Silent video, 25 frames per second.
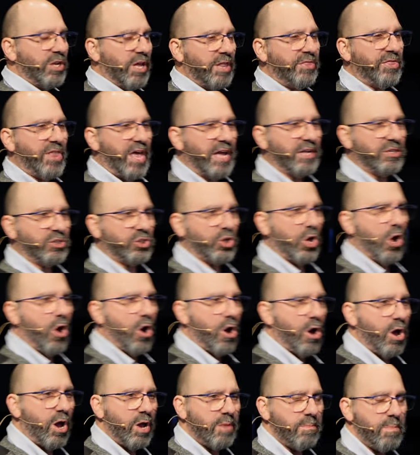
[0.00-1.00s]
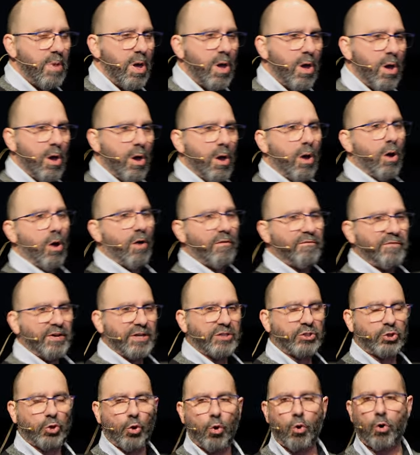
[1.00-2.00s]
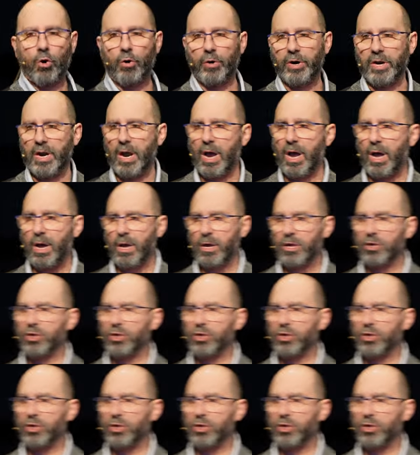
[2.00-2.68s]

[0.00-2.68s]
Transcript: at that time of Victoria,